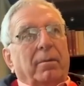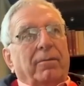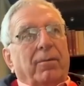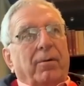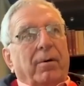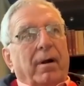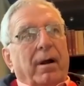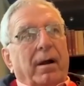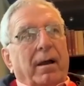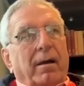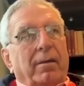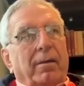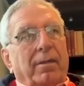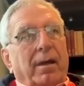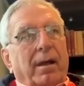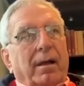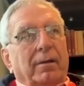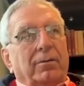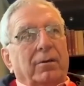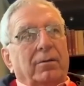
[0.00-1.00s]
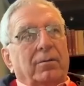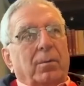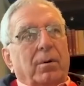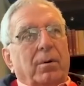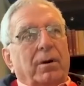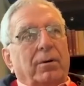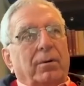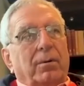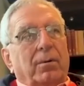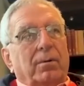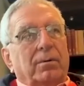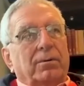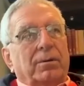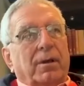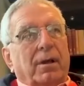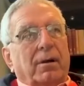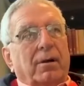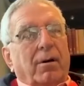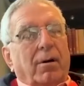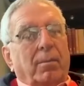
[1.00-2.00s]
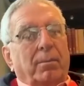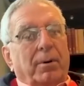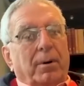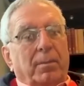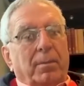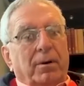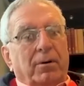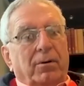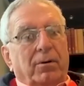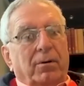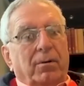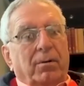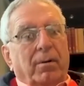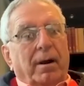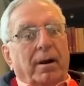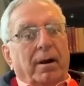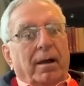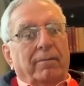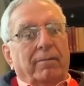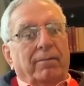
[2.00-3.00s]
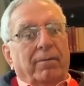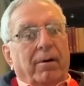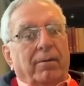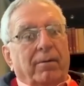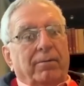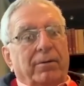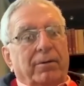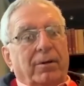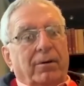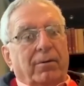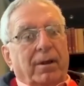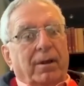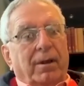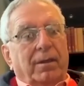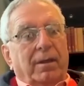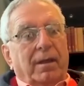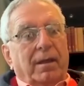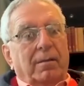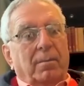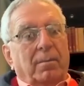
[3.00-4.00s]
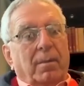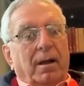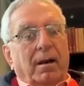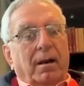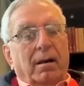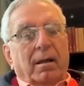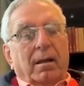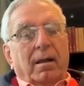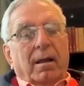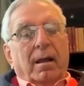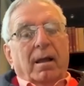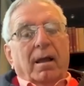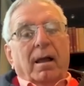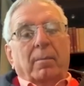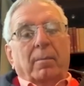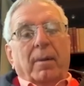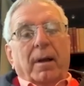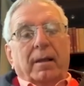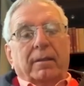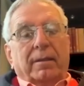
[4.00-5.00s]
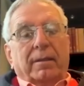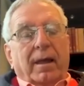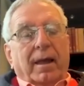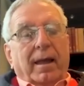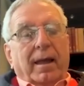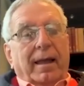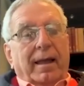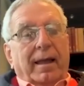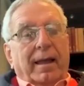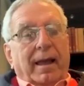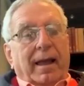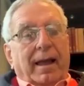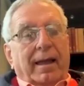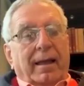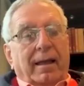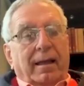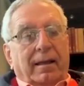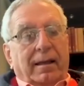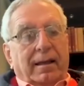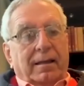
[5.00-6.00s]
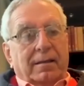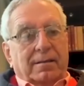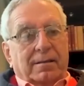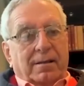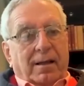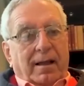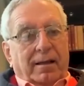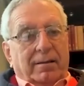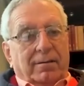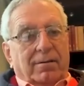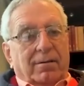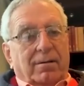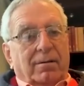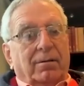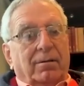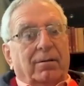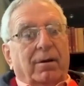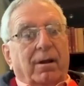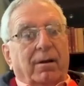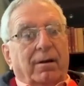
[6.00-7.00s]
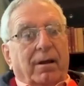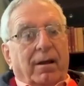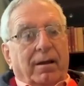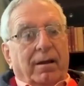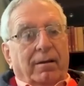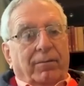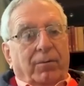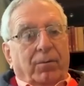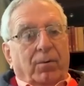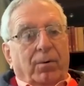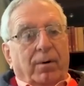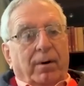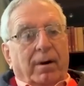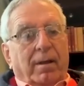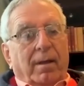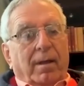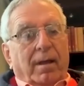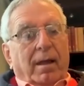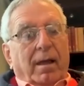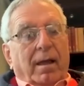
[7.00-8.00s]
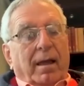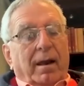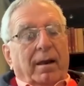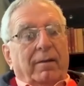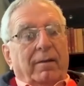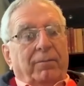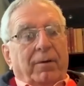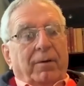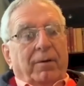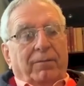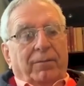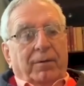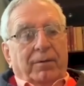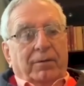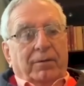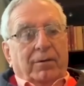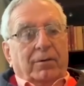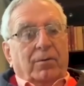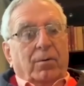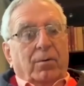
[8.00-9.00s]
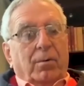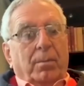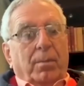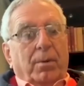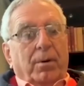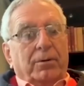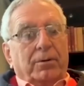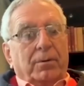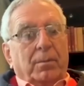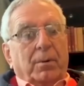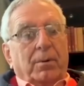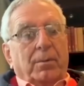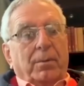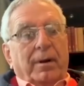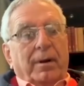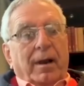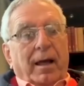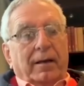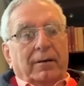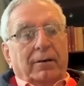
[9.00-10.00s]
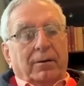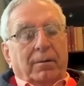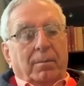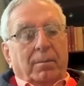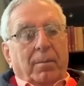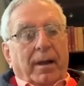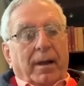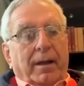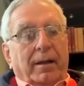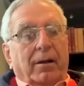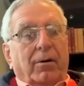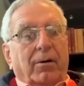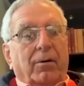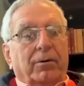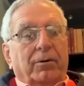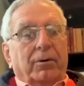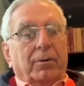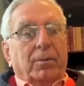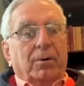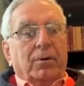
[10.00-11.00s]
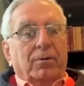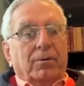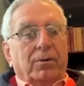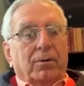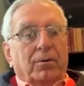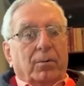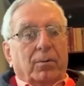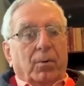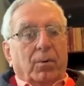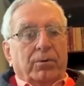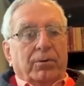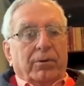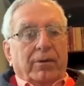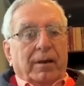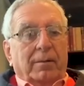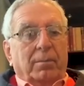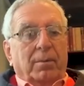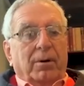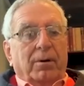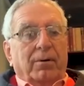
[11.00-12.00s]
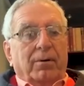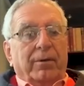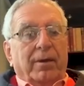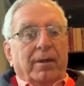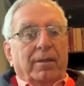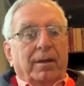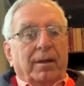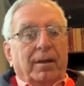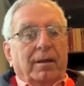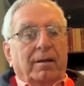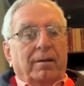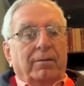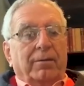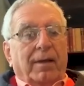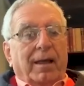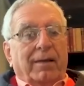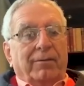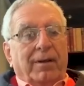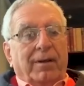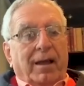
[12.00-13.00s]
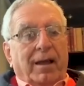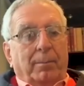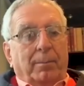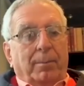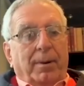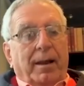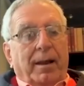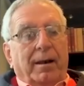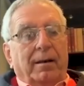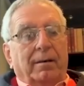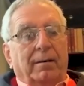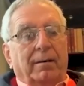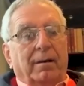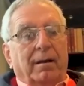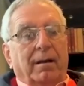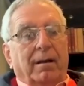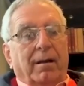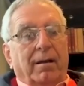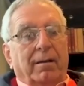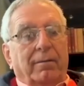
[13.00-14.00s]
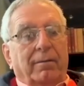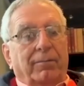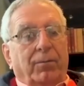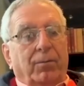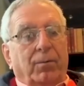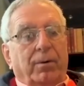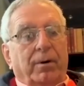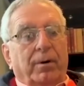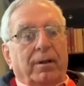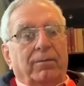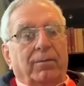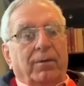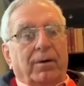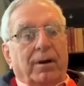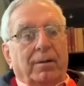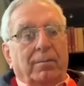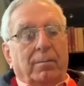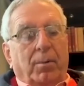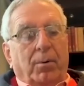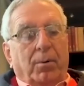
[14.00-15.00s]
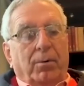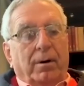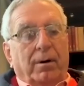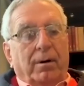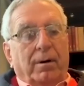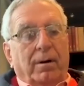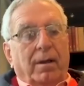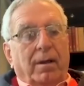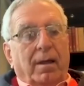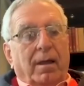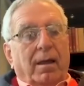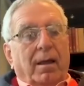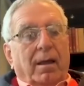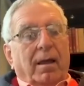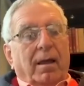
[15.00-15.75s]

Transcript: But before I go there, I just want to also compliment you, and I've obviously read the email about the AHIC insights, you know, going forward. And if it's at all possible, we'd like to make a contribution towards that, because I think saving our planet going forward is very important.